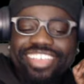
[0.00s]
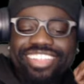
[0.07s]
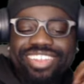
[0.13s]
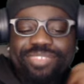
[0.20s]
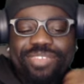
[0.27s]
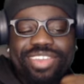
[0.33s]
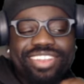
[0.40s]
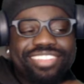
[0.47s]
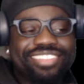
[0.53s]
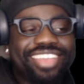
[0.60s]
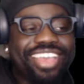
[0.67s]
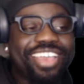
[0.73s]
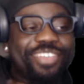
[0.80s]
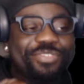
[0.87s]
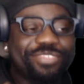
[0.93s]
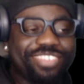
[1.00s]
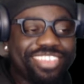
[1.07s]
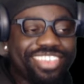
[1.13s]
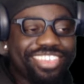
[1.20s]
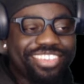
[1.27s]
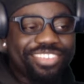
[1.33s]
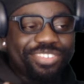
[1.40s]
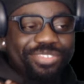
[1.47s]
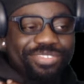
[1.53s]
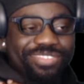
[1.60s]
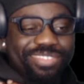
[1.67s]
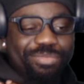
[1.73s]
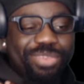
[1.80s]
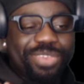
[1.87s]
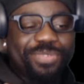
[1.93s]
The amount of times they use the
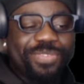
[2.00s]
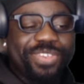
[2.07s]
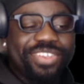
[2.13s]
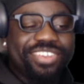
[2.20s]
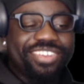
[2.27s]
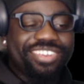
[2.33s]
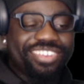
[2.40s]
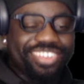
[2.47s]
B word